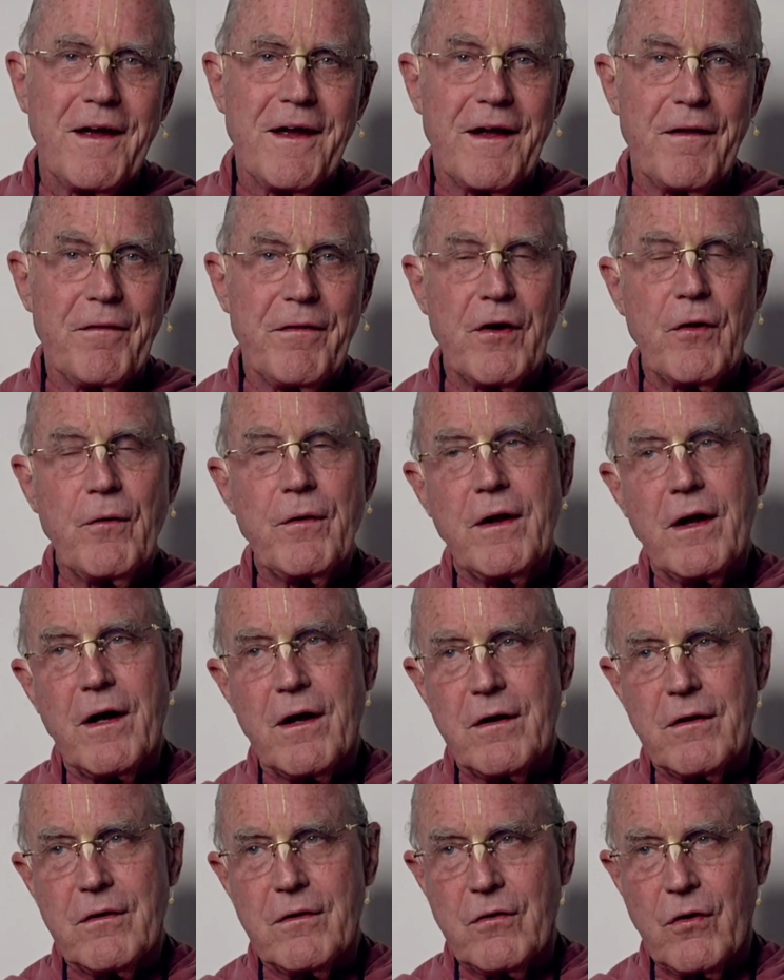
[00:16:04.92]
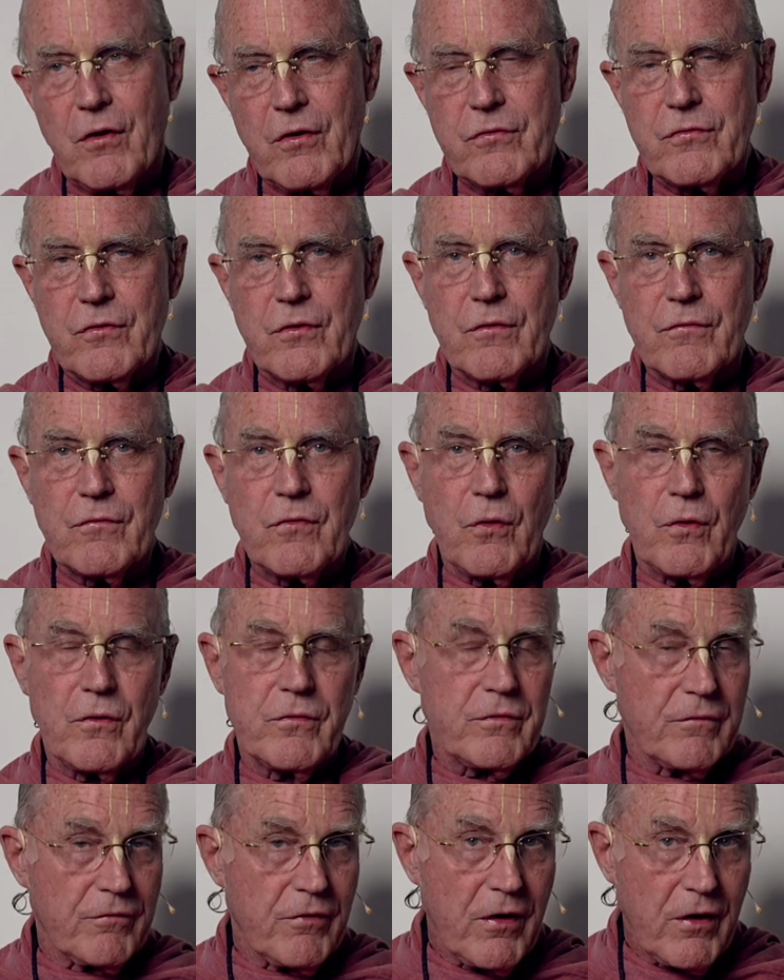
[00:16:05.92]
And there he had darshan, of
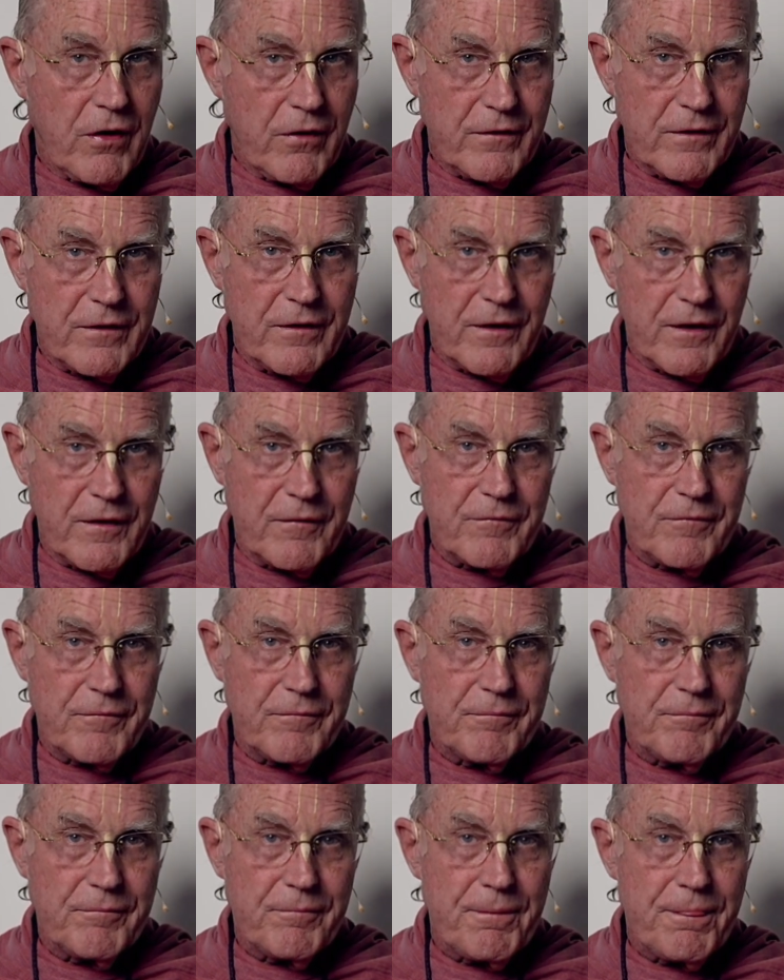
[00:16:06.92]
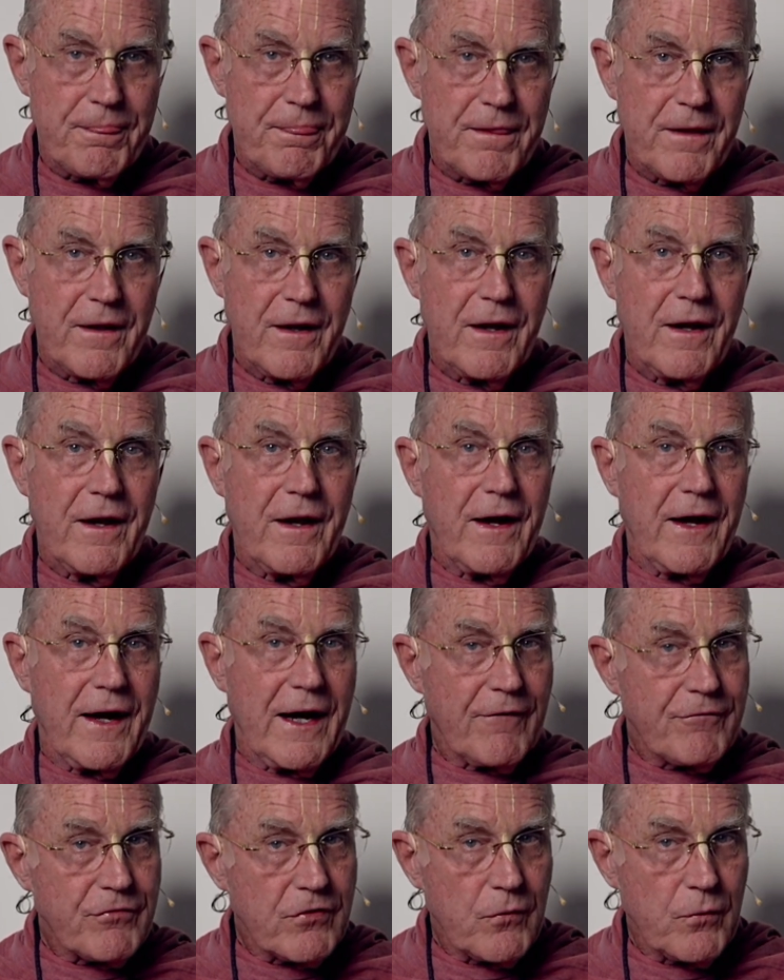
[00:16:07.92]
course, of Haridev.
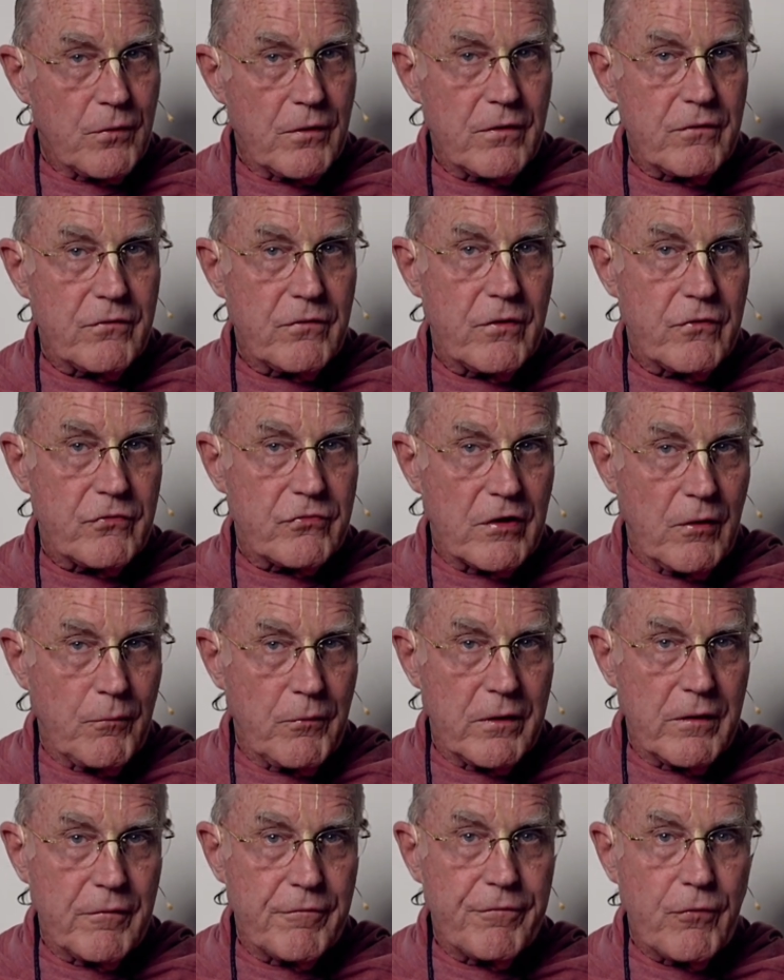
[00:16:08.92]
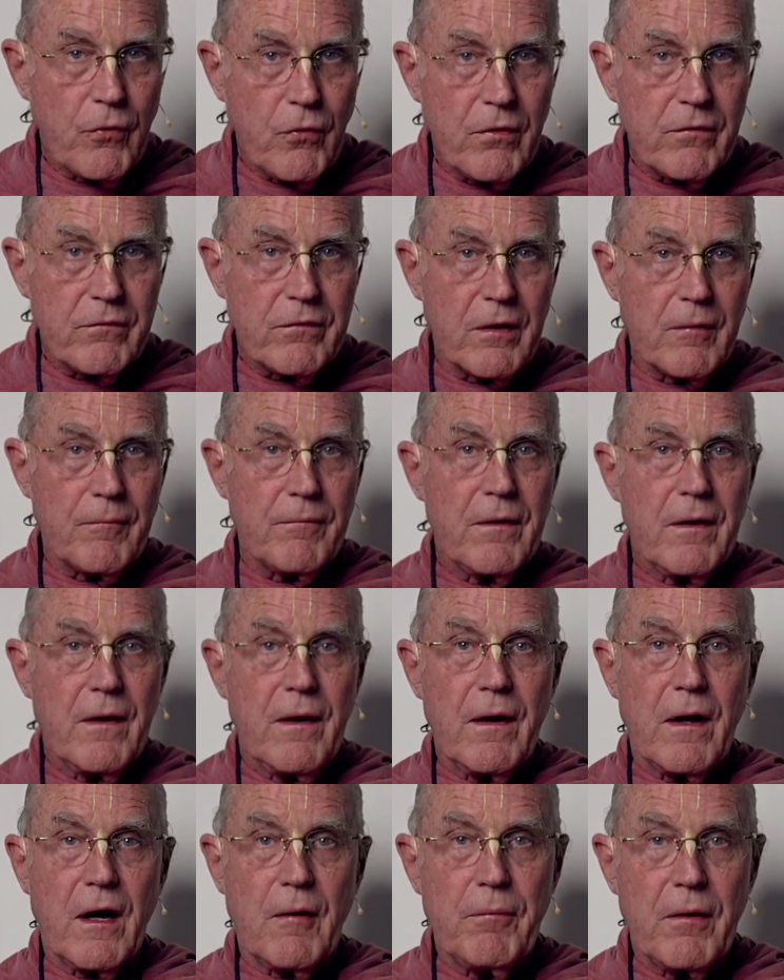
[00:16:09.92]
Afterwards, someone informed him
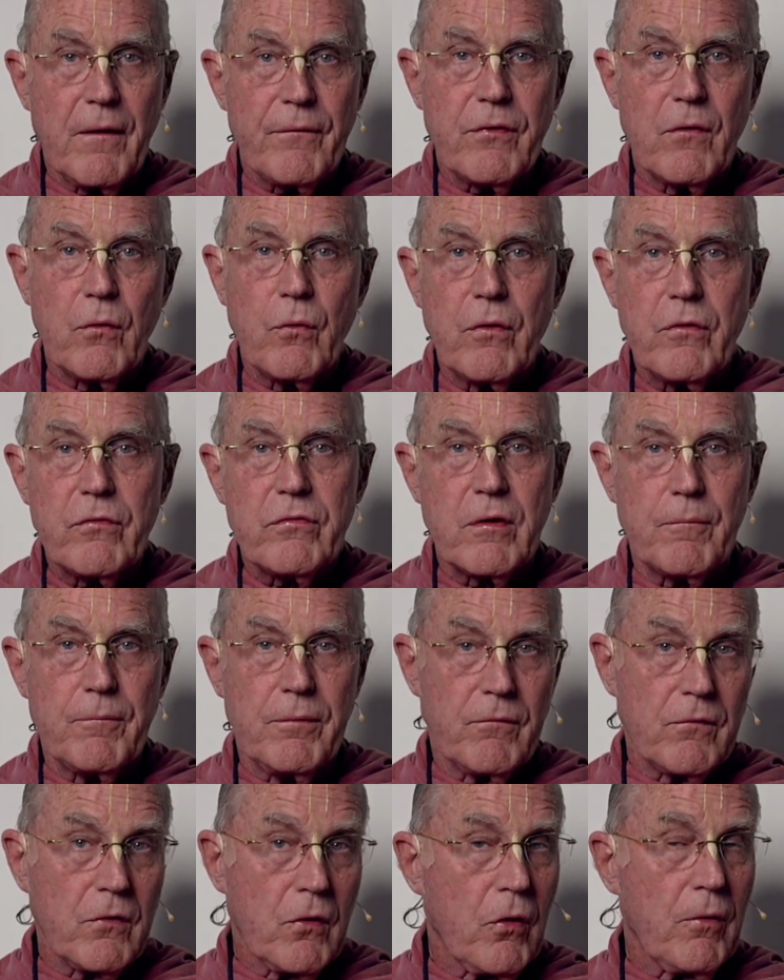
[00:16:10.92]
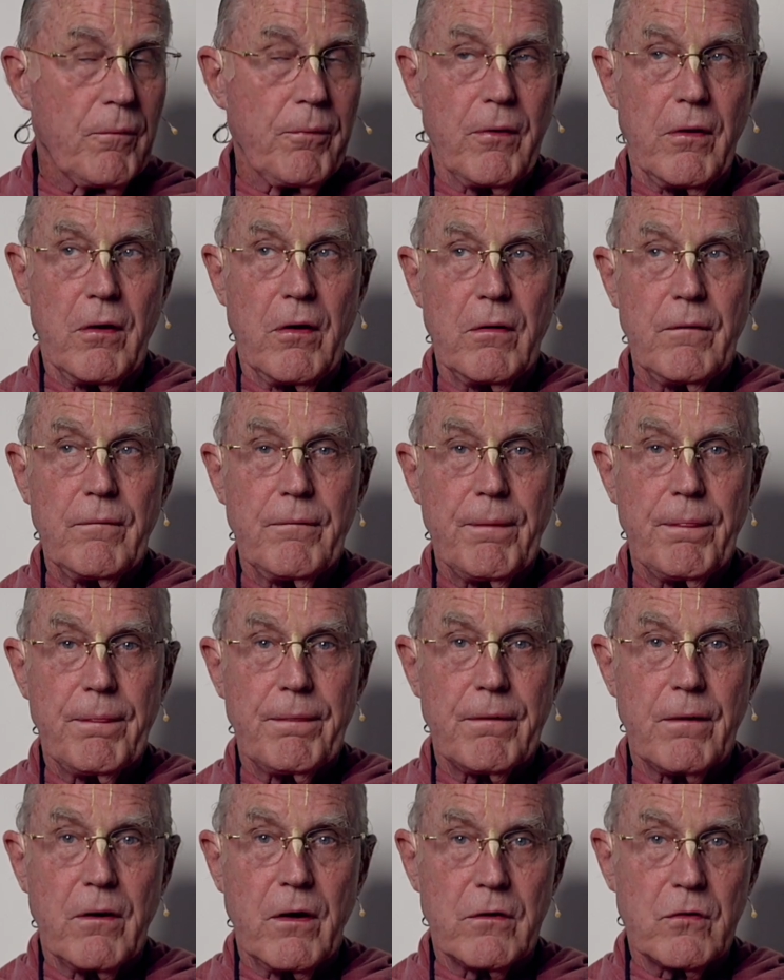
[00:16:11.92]
about the worship of Gopal
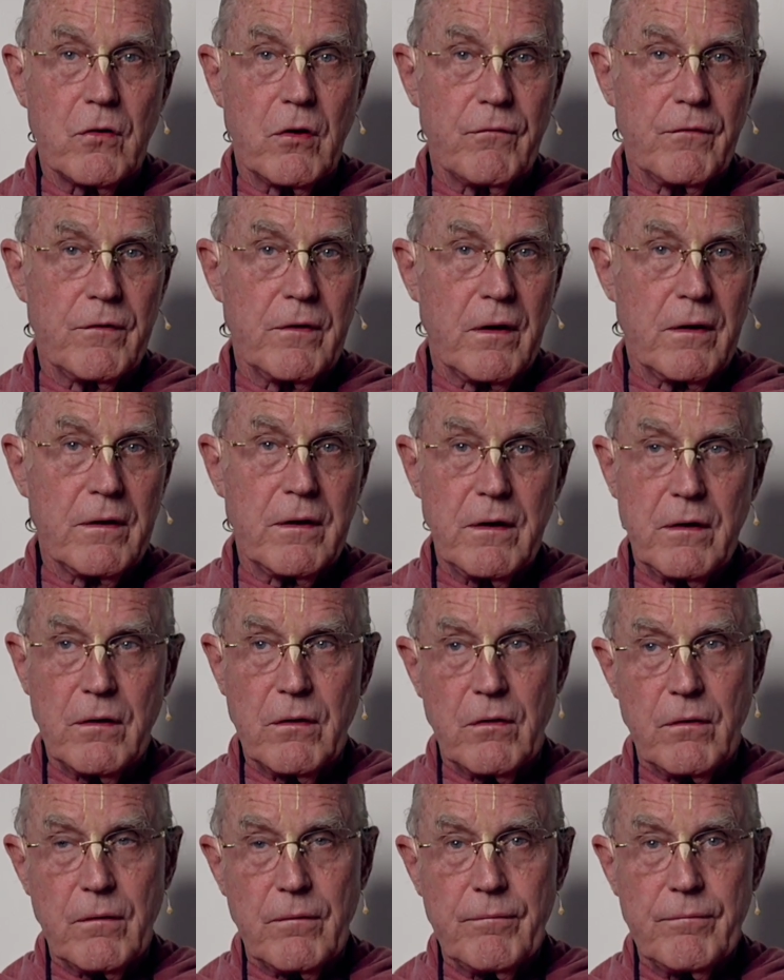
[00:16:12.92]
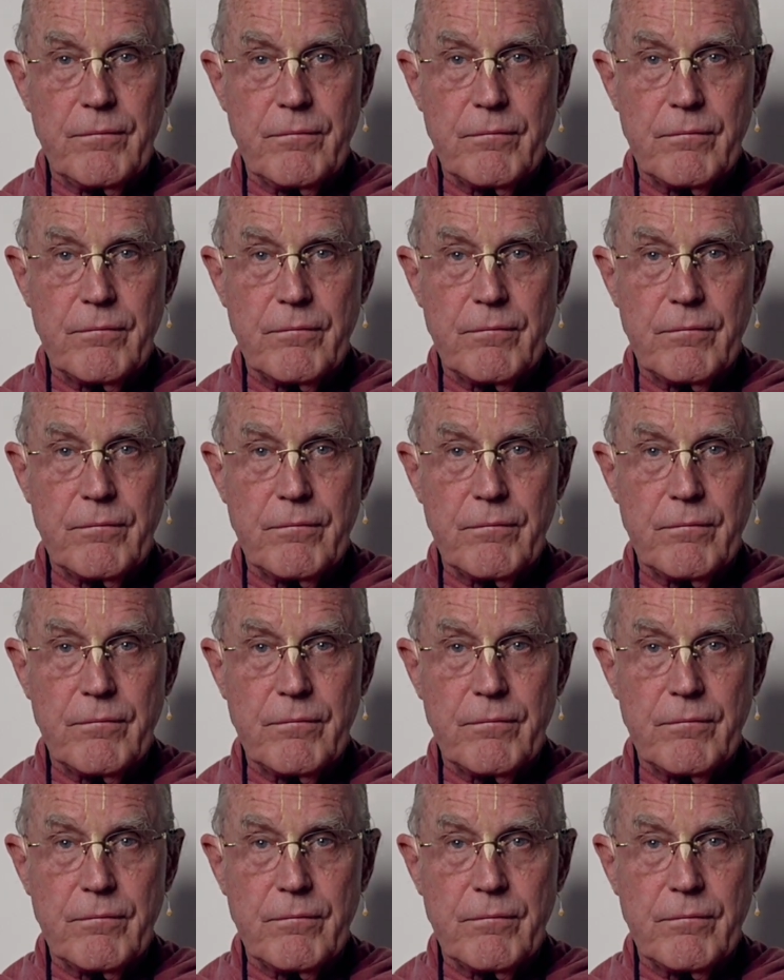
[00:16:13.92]
on Govardhan Hill.